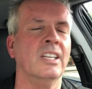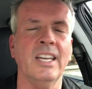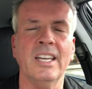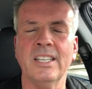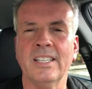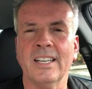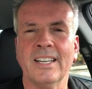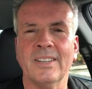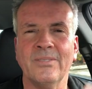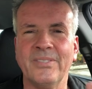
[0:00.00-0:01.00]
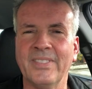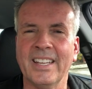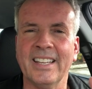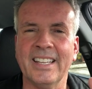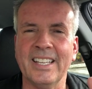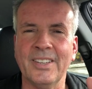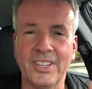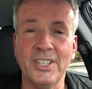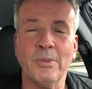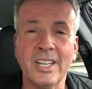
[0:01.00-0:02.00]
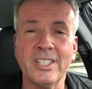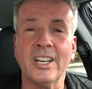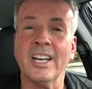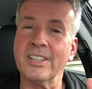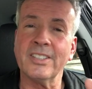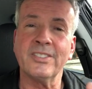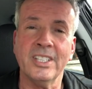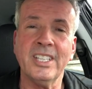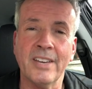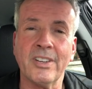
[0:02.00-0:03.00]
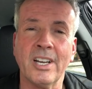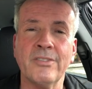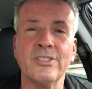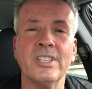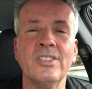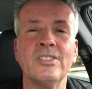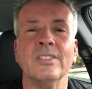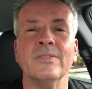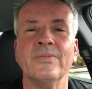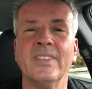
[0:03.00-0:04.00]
And um, if they do want to talk, then you have a conversation.